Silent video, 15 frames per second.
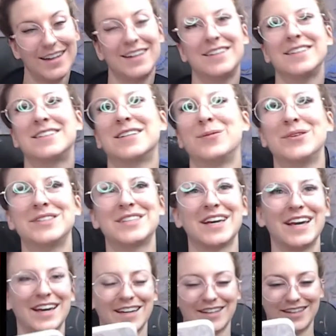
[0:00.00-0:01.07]
Did someone
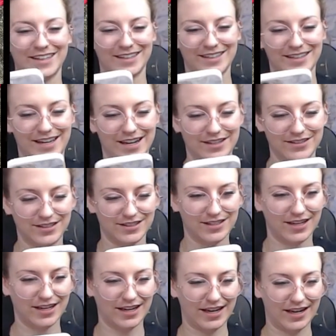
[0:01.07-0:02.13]
say alien? Kenzie's
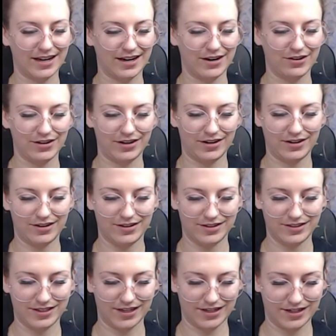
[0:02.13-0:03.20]
like getting out of here in a
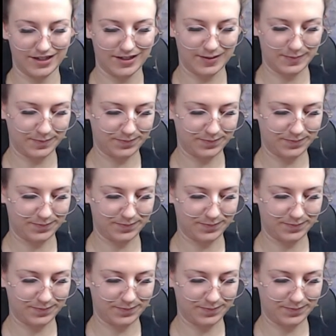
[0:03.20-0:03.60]
second.